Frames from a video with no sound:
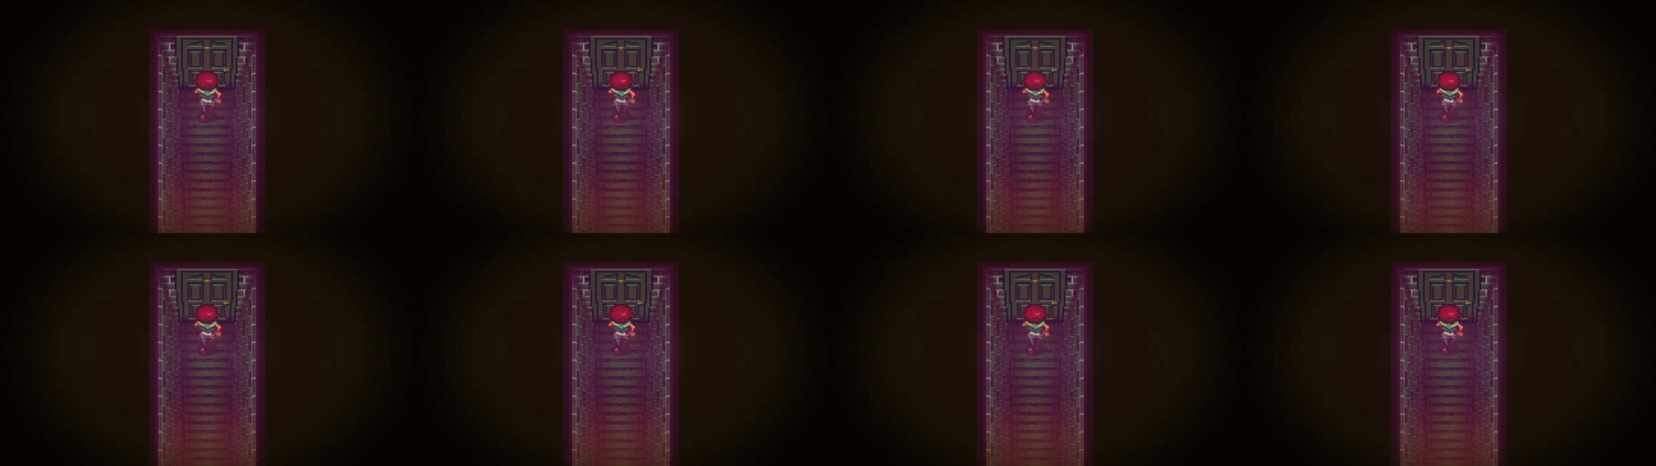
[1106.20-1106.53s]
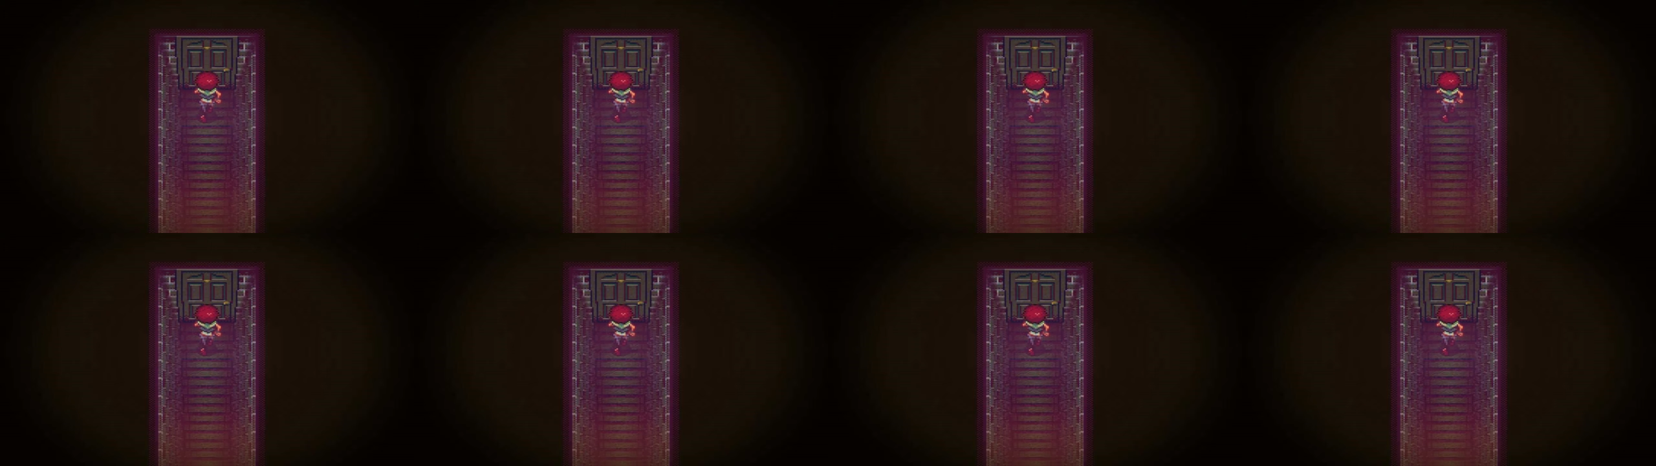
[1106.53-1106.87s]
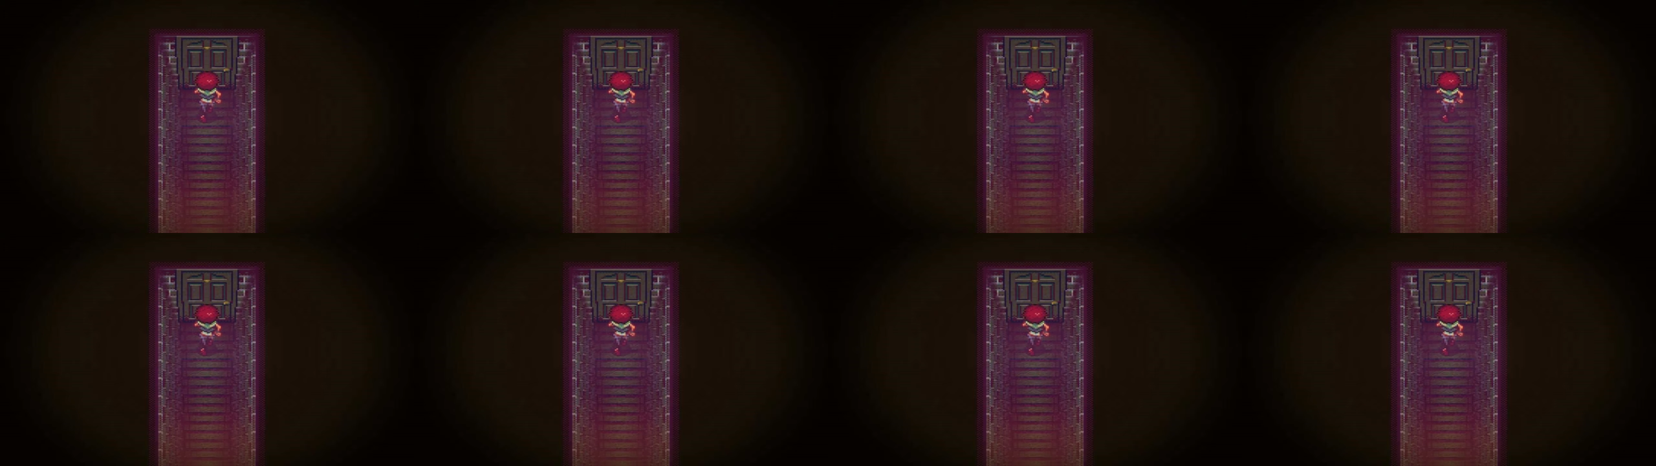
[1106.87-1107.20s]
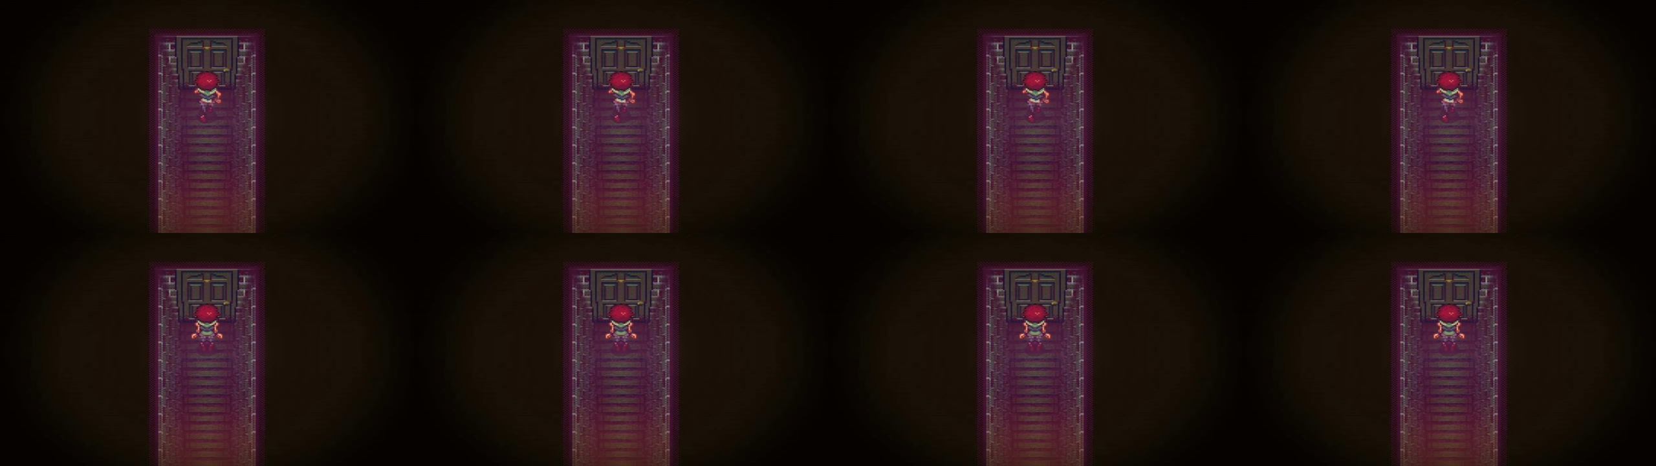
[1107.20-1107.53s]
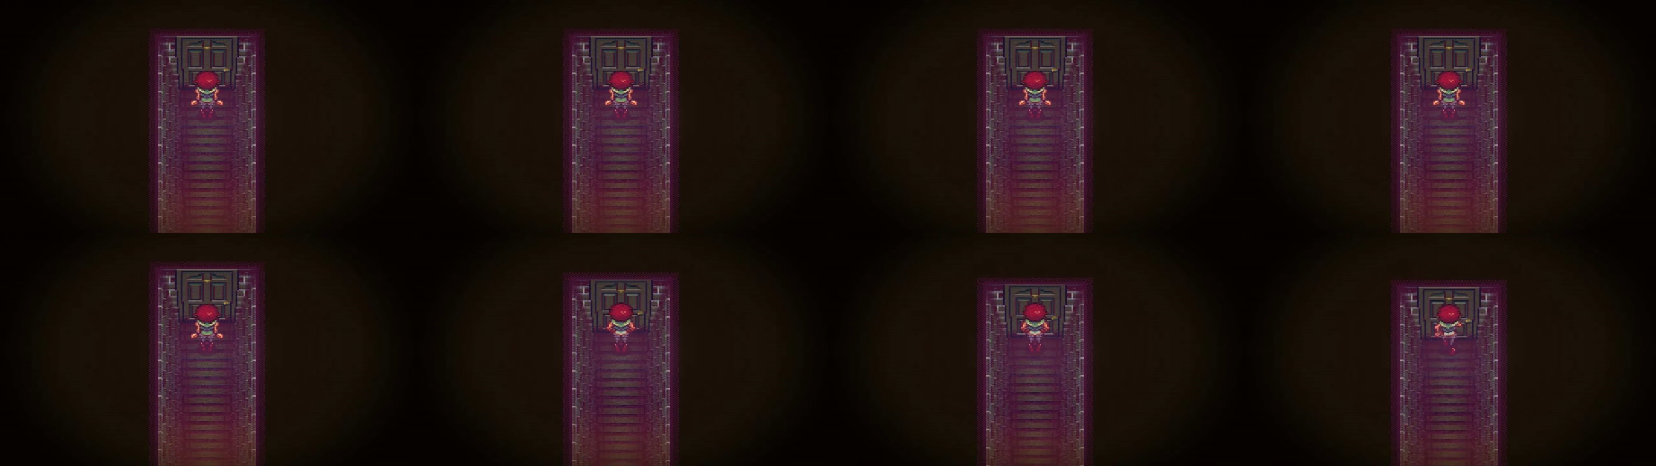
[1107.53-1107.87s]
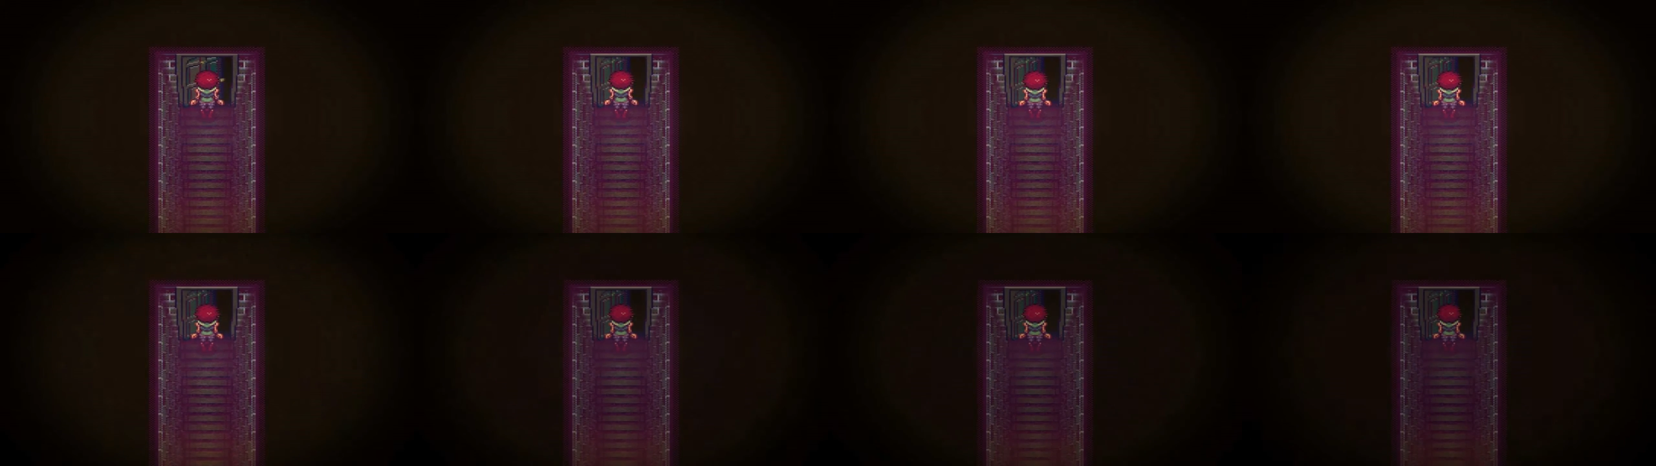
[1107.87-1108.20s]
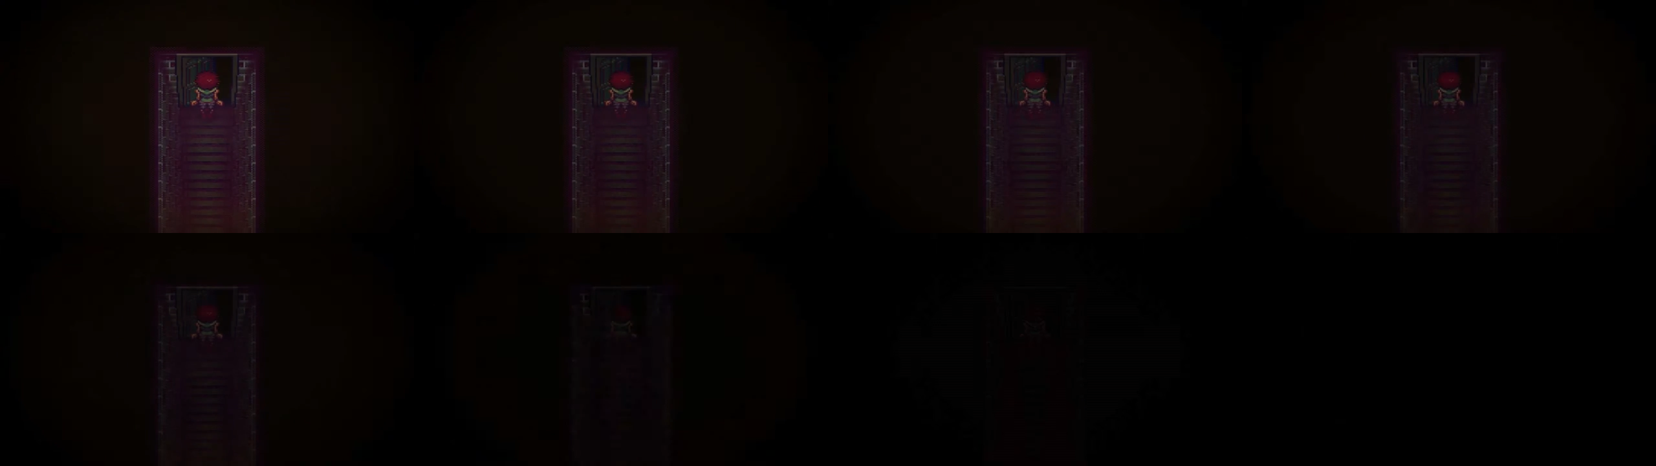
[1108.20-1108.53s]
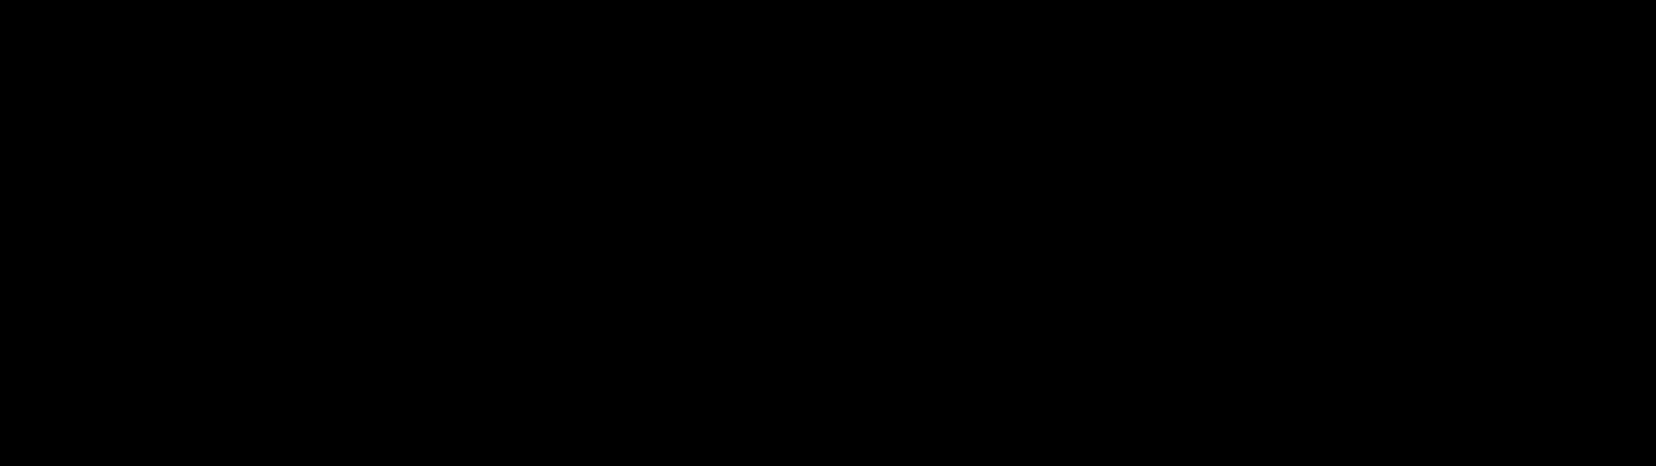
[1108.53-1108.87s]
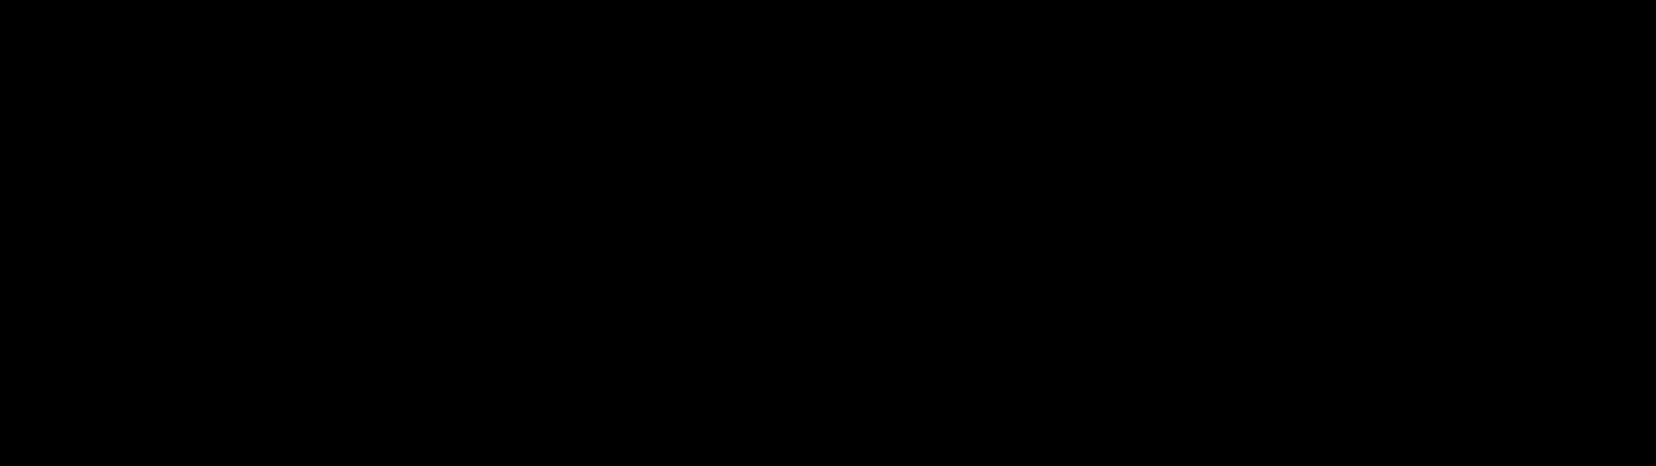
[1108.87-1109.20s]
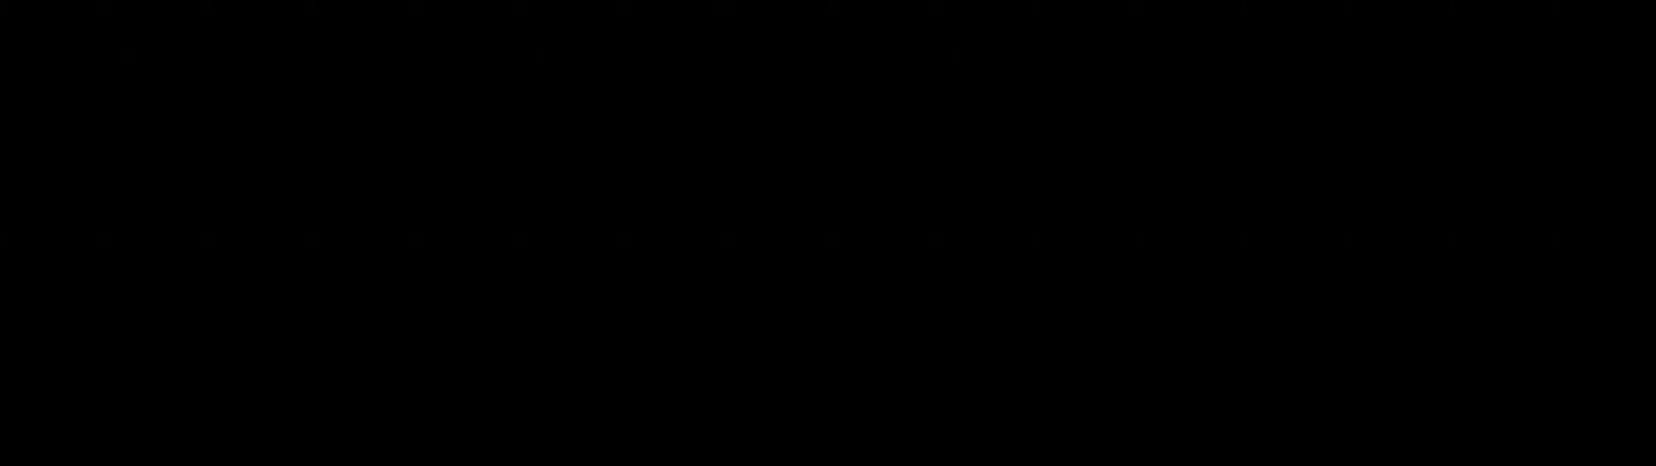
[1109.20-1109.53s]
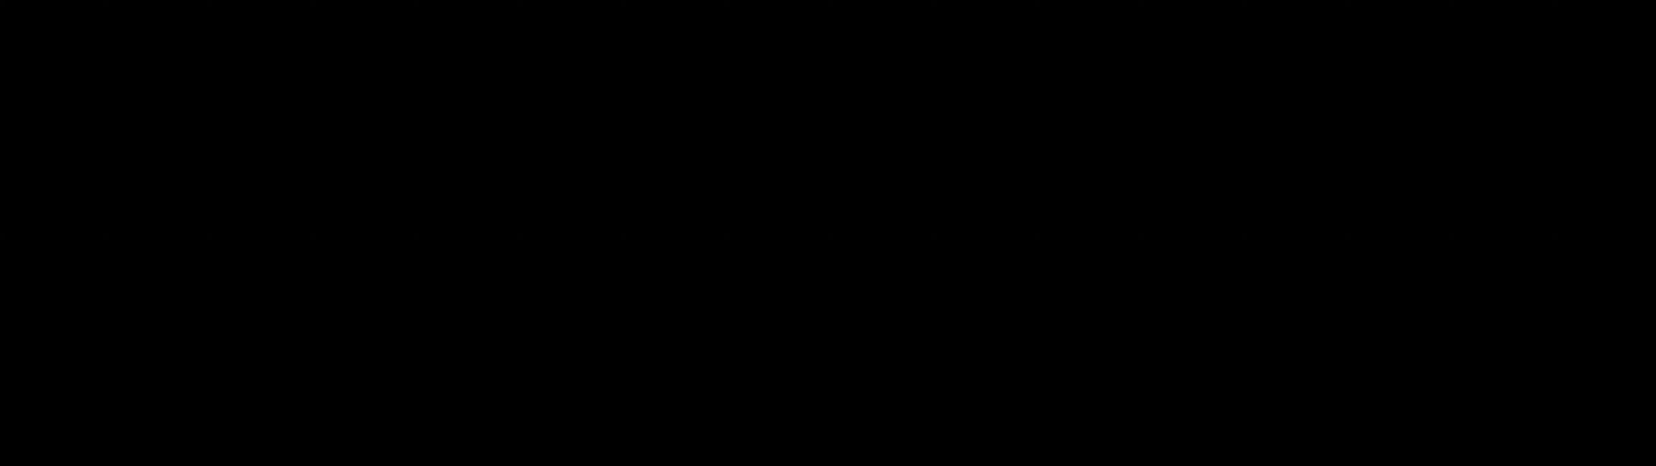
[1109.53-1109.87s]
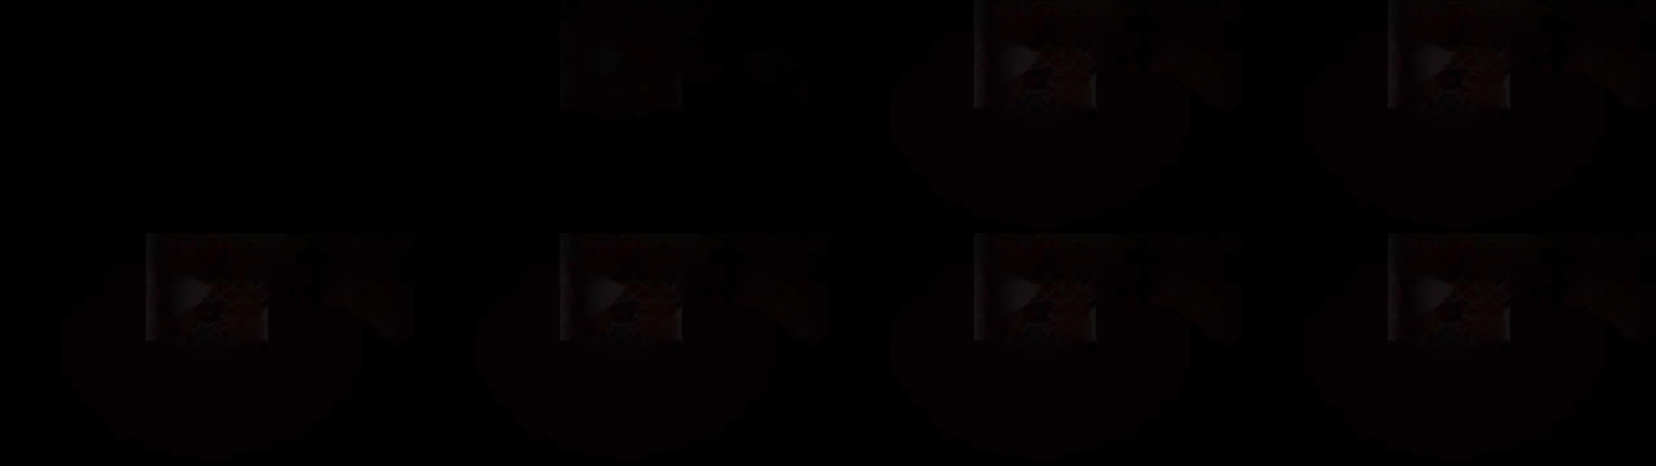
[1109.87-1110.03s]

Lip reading: Nobody's mouth can be seen.